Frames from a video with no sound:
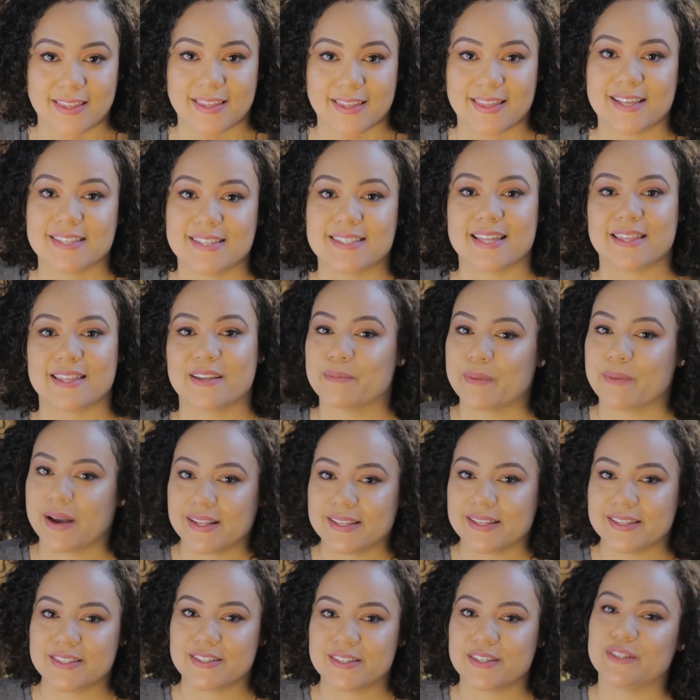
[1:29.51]
that they set their
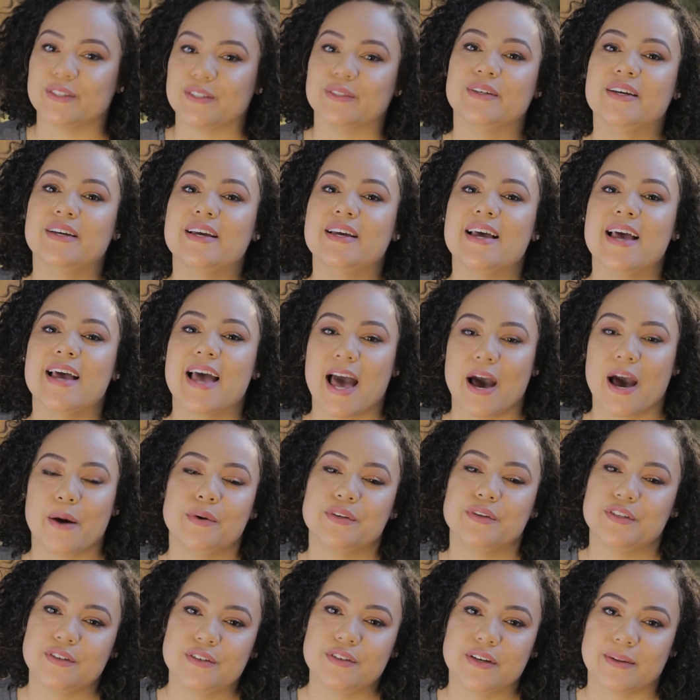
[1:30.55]
minds to. How
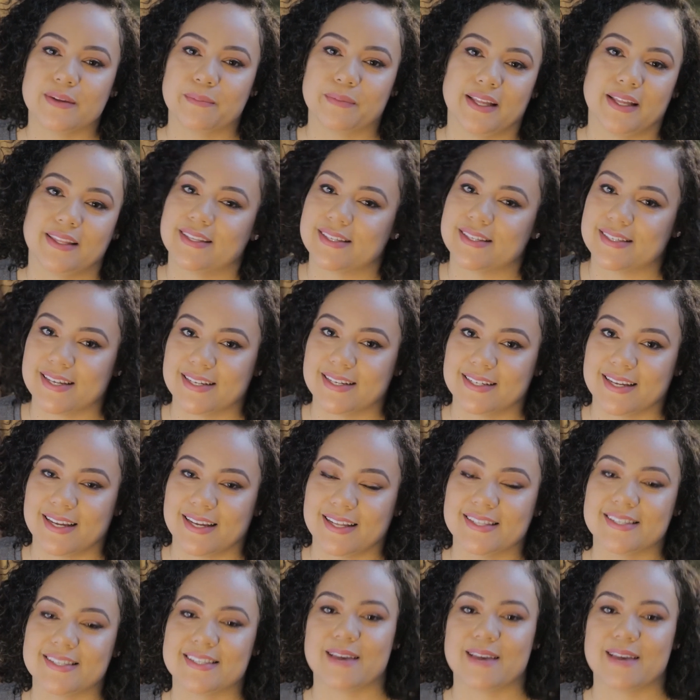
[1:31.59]
would you complete the sentence?